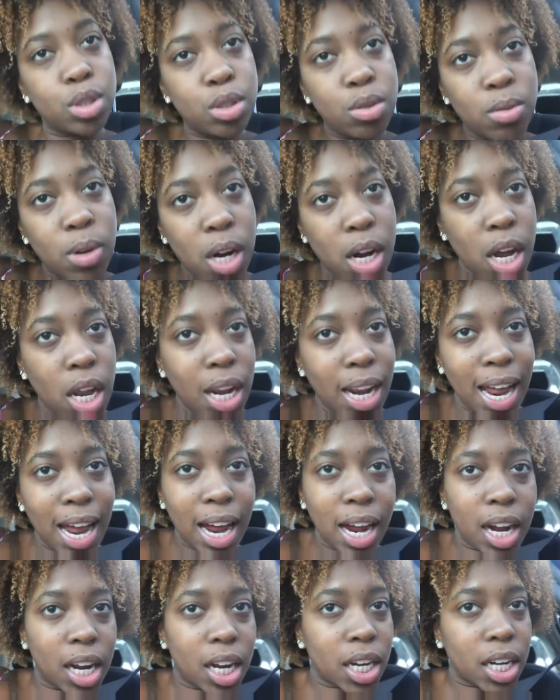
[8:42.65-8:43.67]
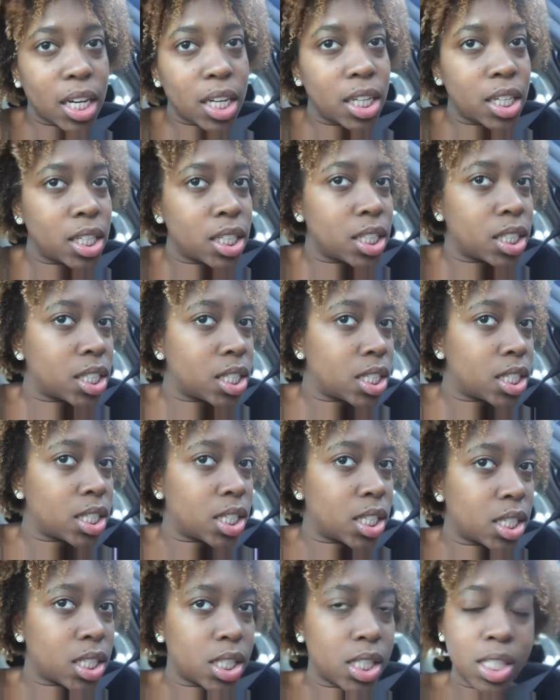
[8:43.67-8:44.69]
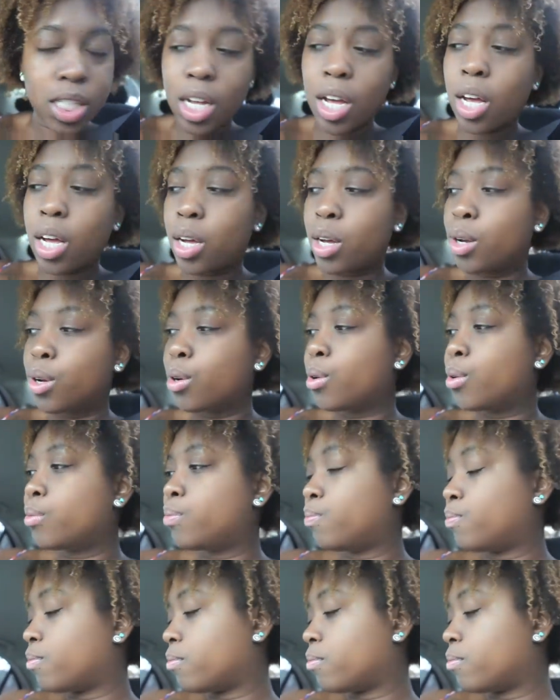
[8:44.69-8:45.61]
2 o'clock. So